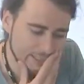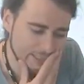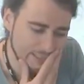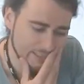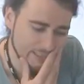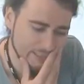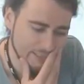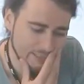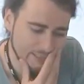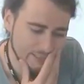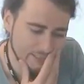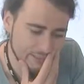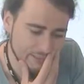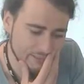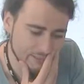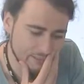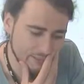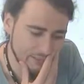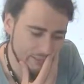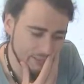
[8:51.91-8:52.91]
in,
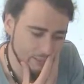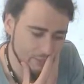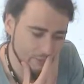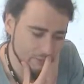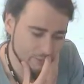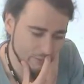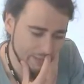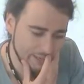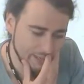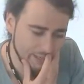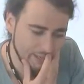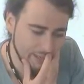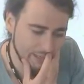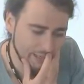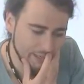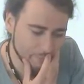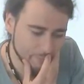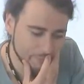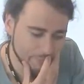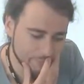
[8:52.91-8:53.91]
the, in our tracking
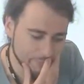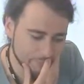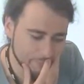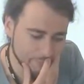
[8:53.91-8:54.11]
app.